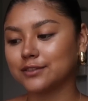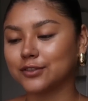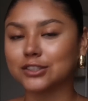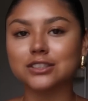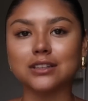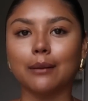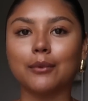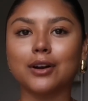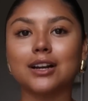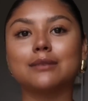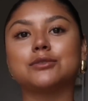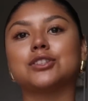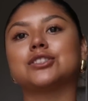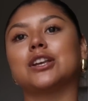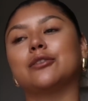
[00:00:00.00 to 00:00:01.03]
For summer, I'm
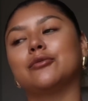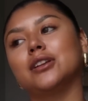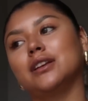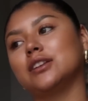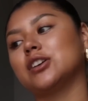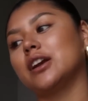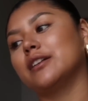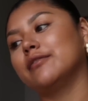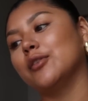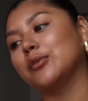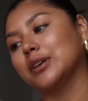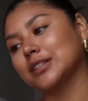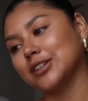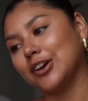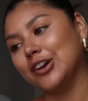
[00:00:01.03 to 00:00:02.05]
just like really trying to
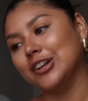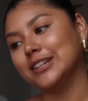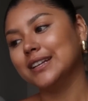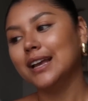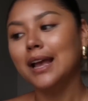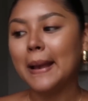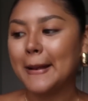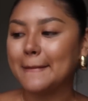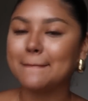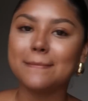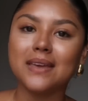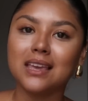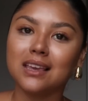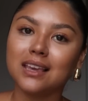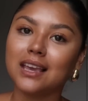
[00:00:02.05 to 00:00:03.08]
focus on
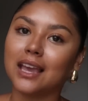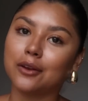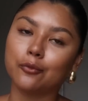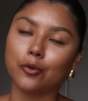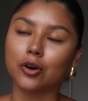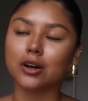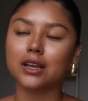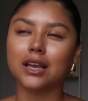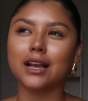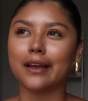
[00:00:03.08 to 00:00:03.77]
me and working.